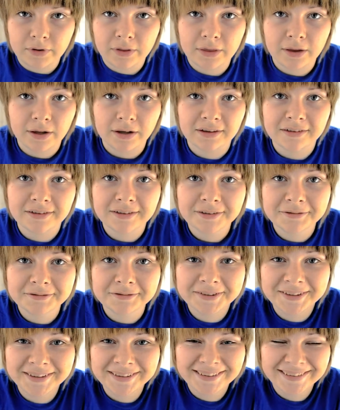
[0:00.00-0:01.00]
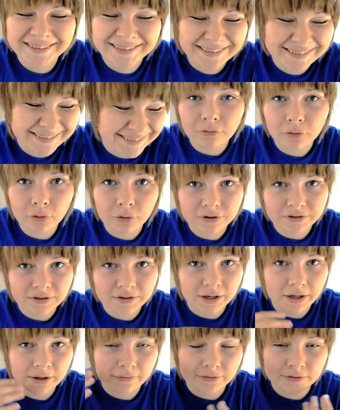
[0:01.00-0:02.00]
things. Of course
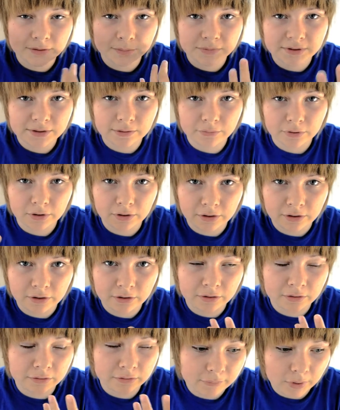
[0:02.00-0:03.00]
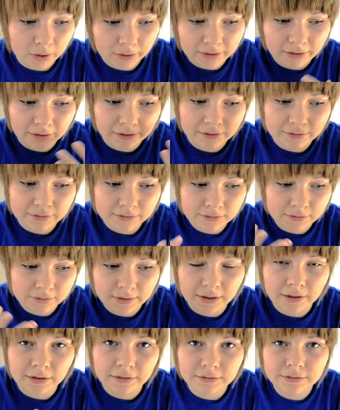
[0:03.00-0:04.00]
I have some similar bucket list
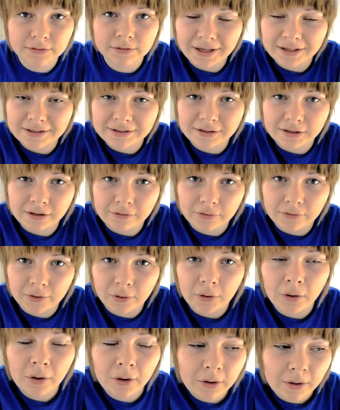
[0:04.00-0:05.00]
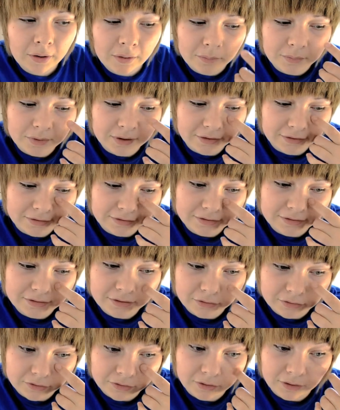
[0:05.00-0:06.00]
things as Eva, because
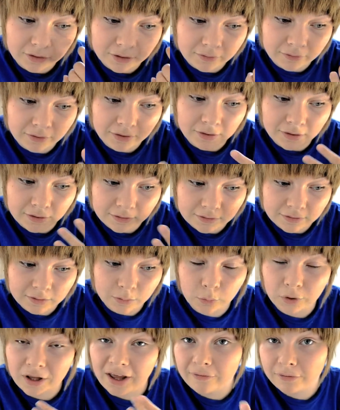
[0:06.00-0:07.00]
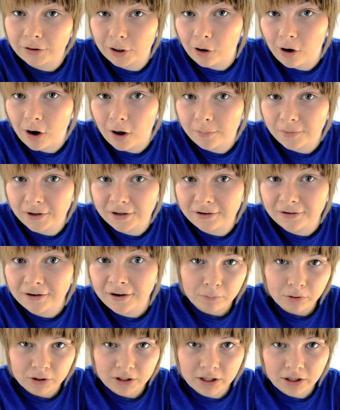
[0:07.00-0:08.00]
there's a lot of things that we have in common.
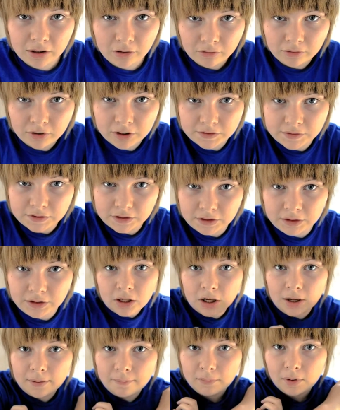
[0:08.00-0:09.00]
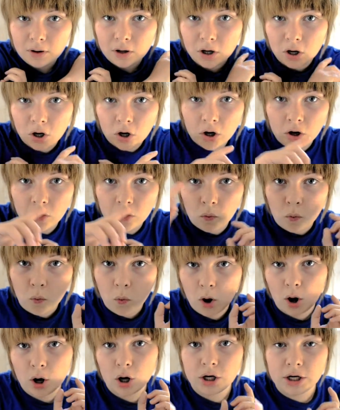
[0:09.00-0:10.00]
But here is it. Number
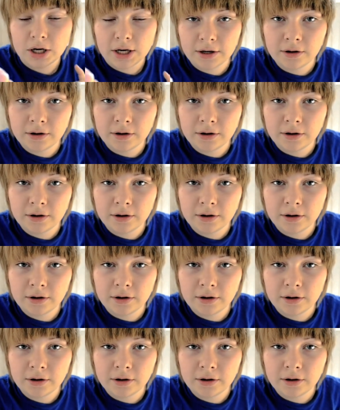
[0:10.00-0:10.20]
one,